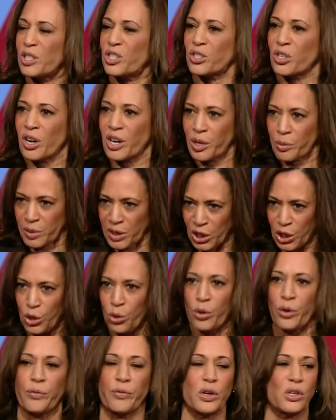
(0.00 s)
starting with
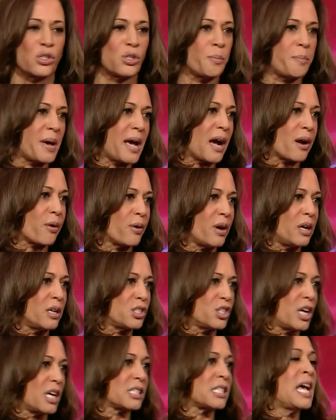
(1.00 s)
universal background
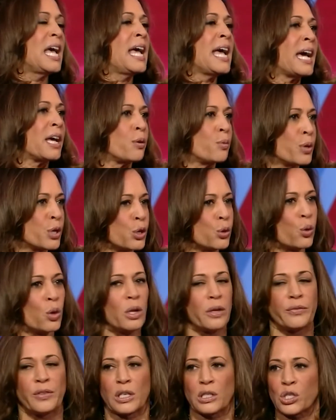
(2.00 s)
checks and a
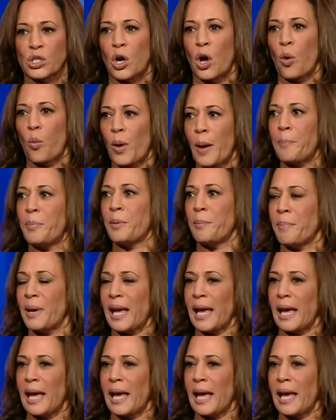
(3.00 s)
renewal of the assault weapon